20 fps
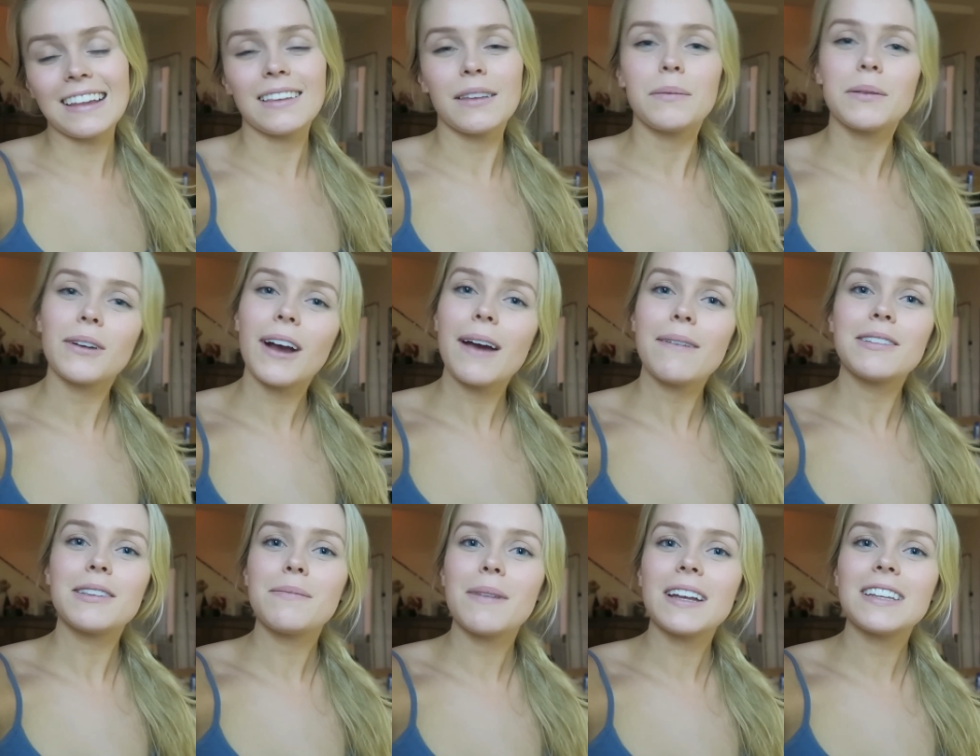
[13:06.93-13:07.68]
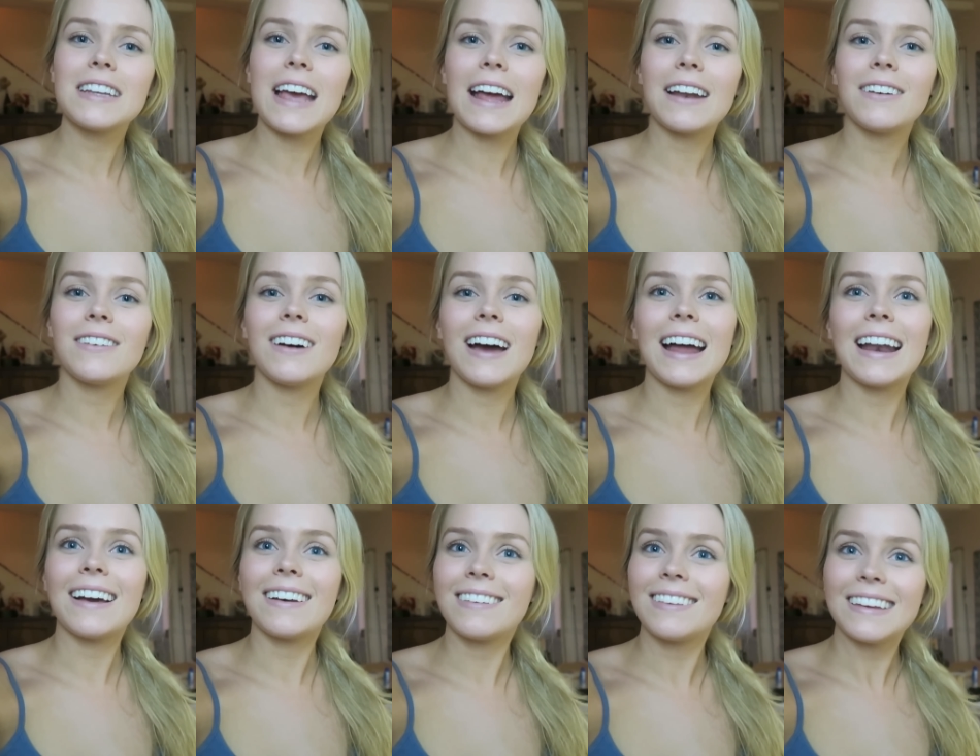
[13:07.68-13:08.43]
and subscribe to my channel,
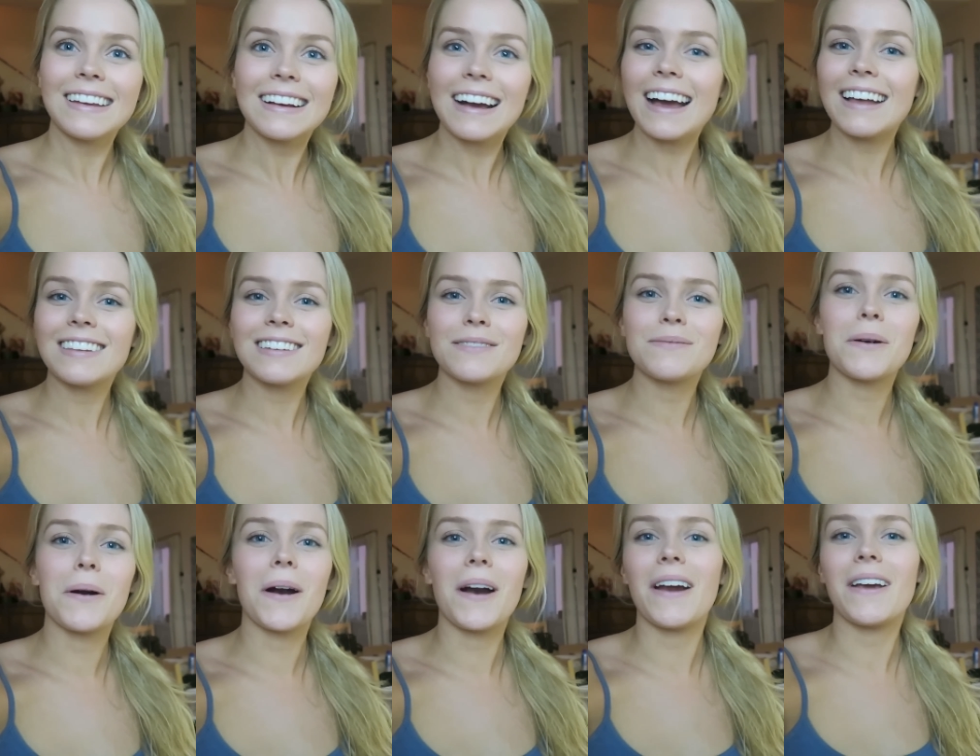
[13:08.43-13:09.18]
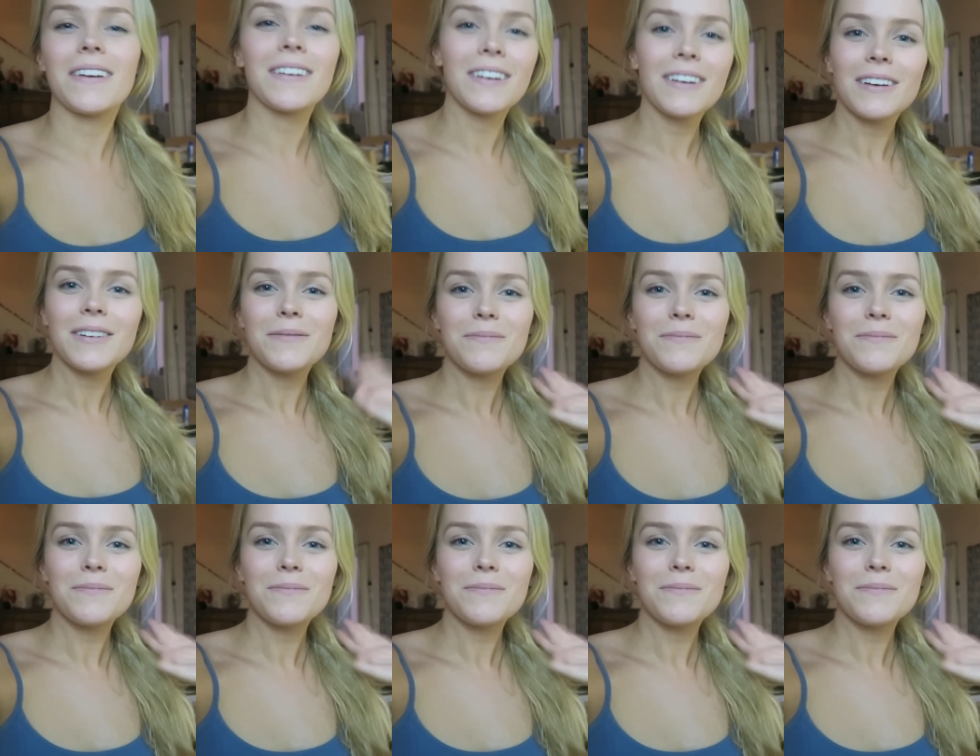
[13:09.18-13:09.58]
and I'll see you guys tomorrow.